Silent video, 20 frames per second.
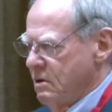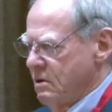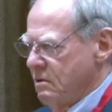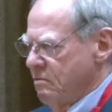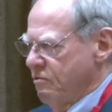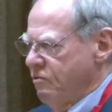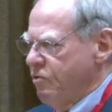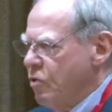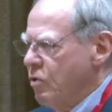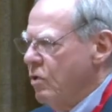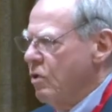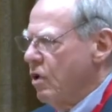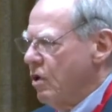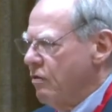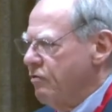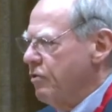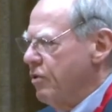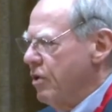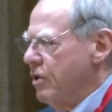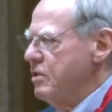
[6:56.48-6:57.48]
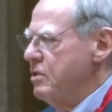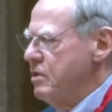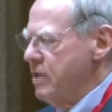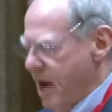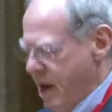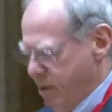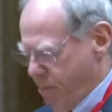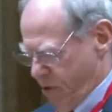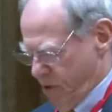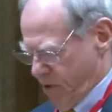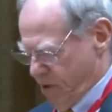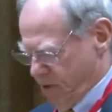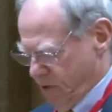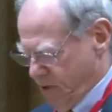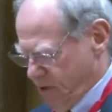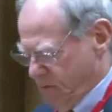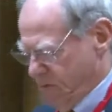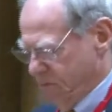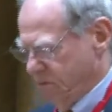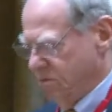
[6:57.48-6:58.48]
full of rotten
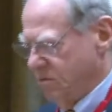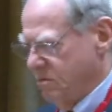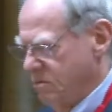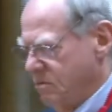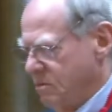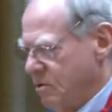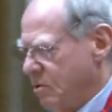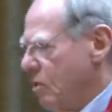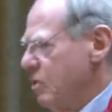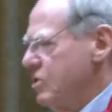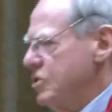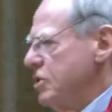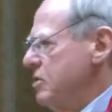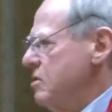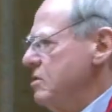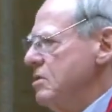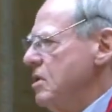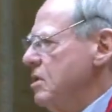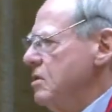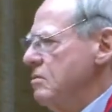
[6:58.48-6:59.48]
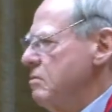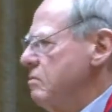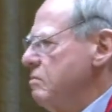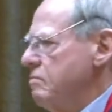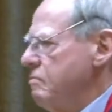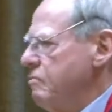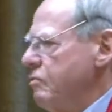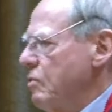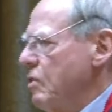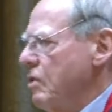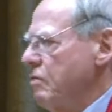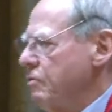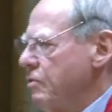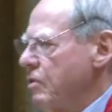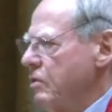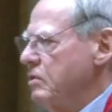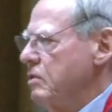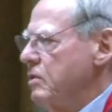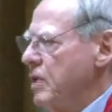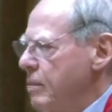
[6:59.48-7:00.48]
apples, or just not full of
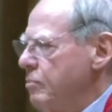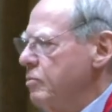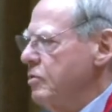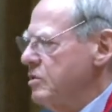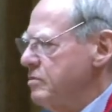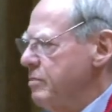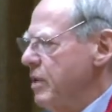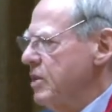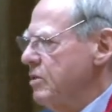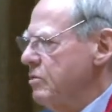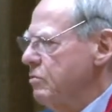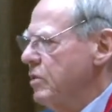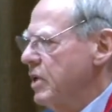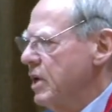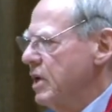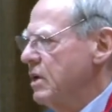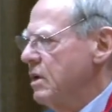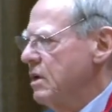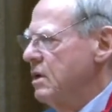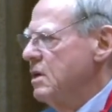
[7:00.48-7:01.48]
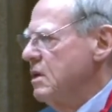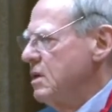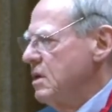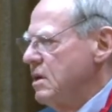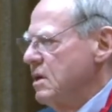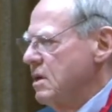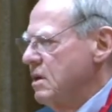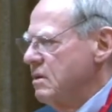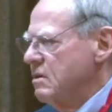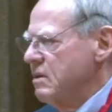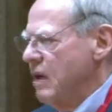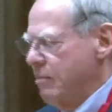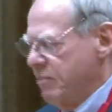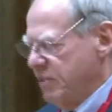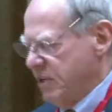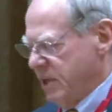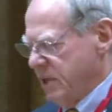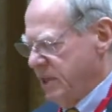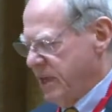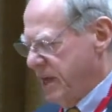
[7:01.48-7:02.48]
rotten apples, but doing
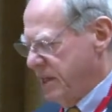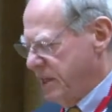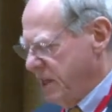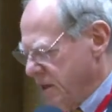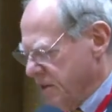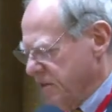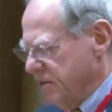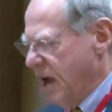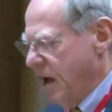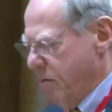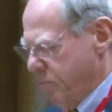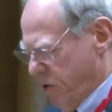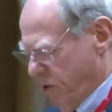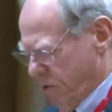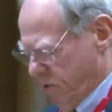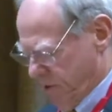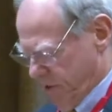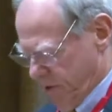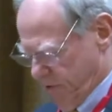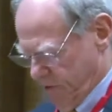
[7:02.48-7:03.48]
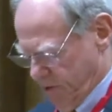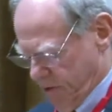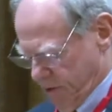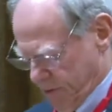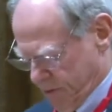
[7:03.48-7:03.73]
something that is abusive.